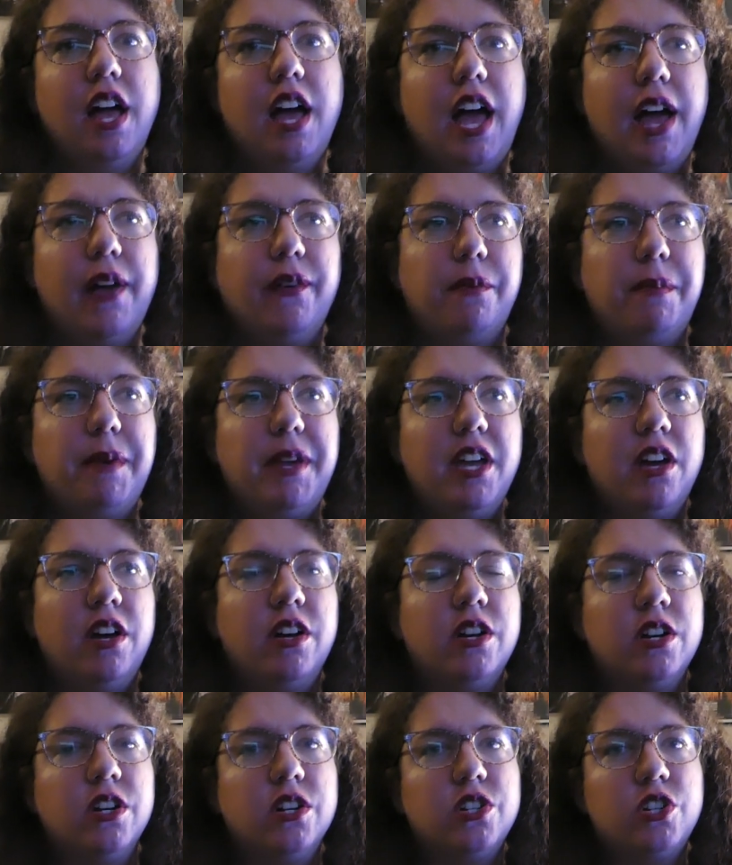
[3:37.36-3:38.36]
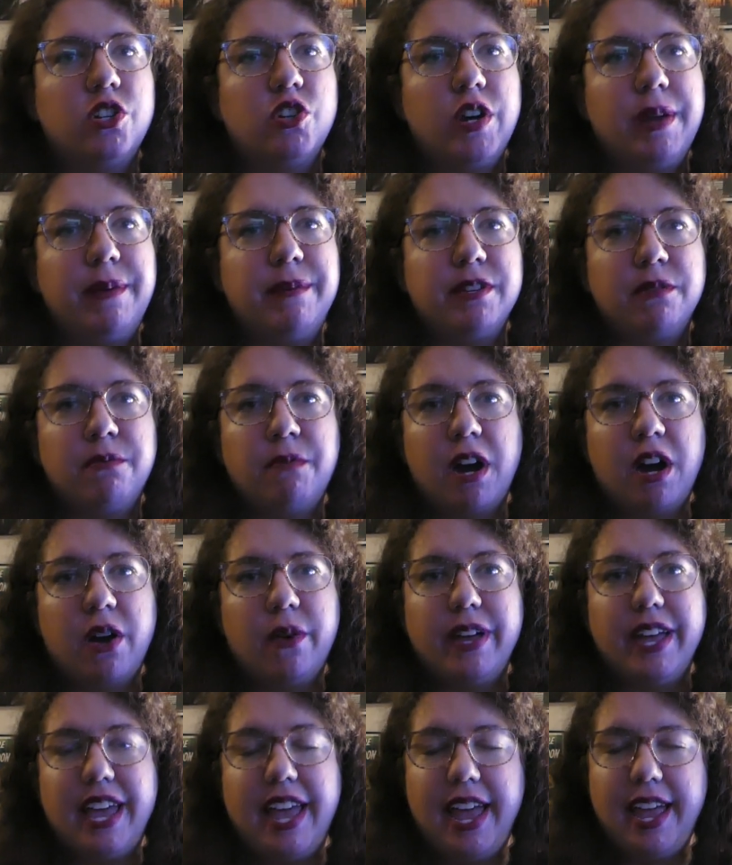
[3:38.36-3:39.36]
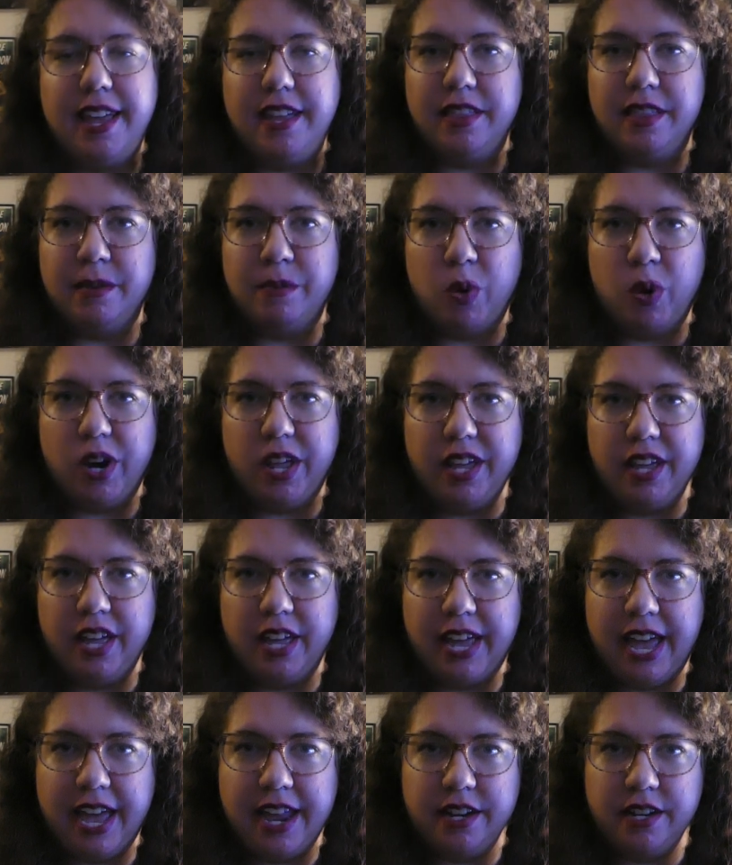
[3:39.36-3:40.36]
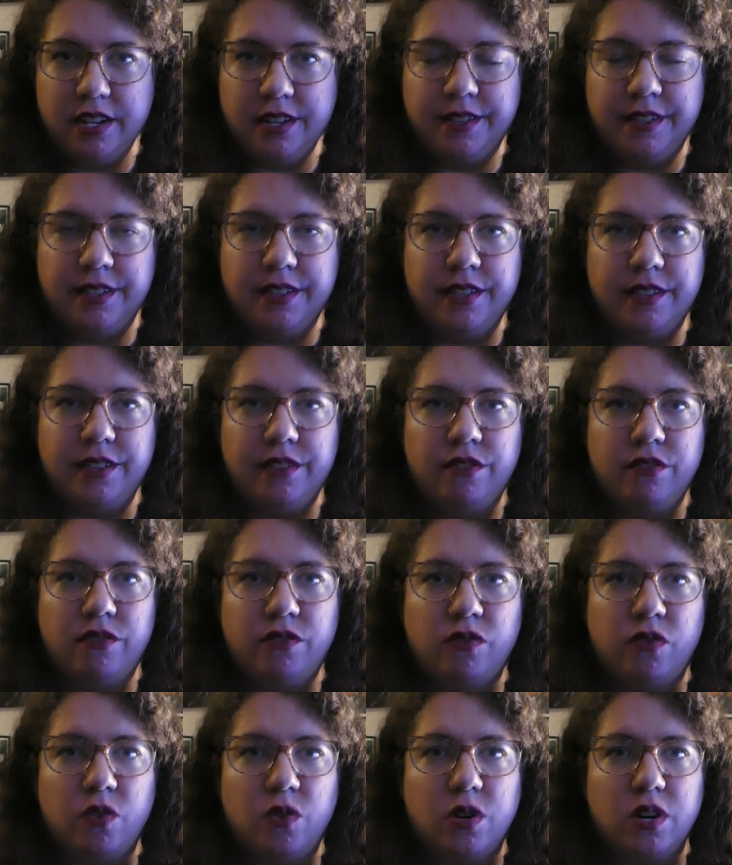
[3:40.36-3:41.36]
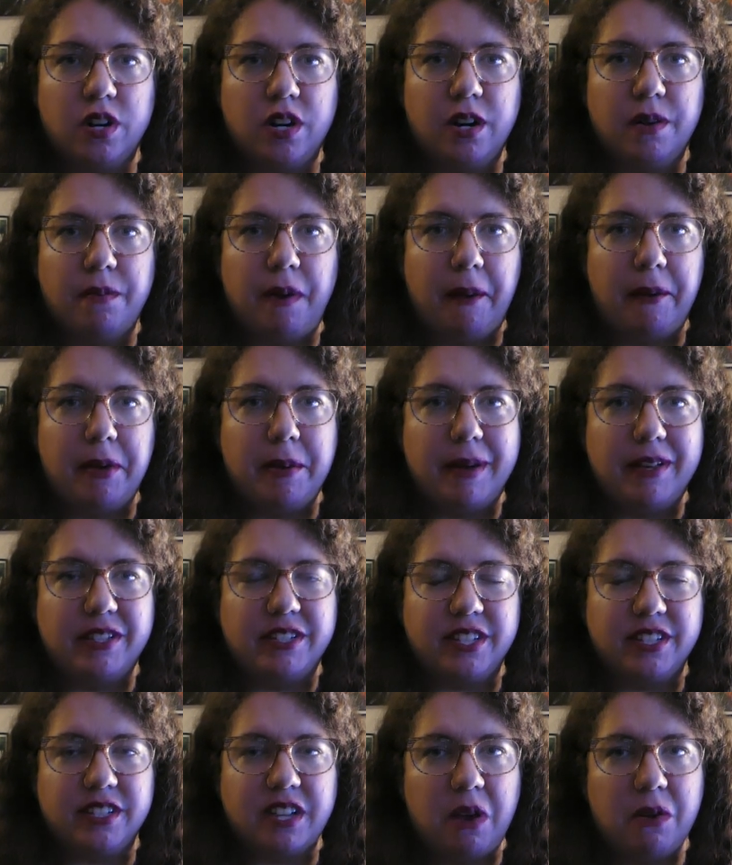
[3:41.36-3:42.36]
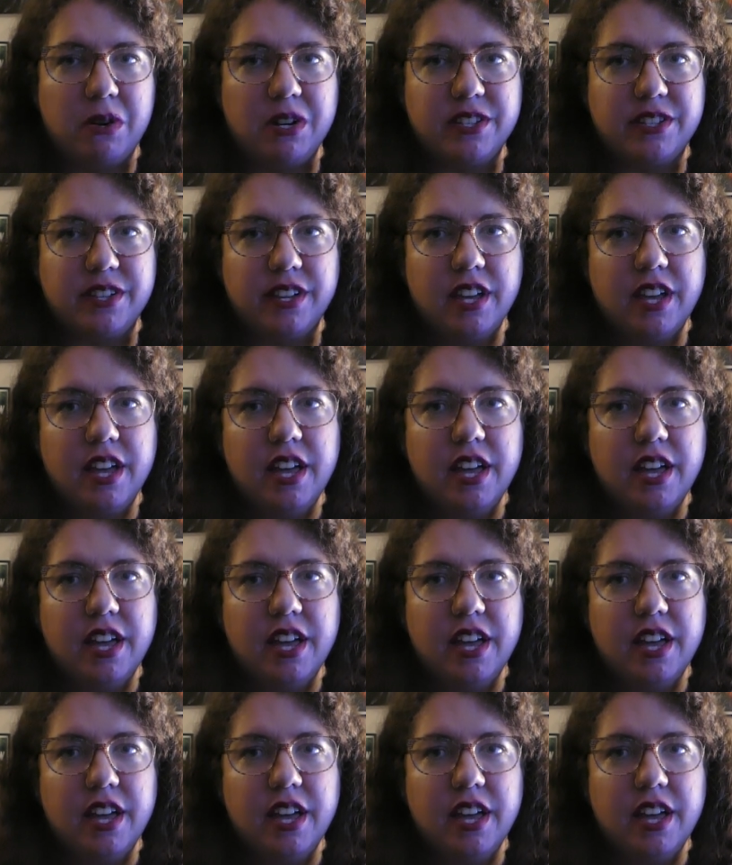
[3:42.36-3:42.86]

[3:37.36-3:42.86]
I will be on her stream tomorrow at 8 in the morning again for probably about six hours.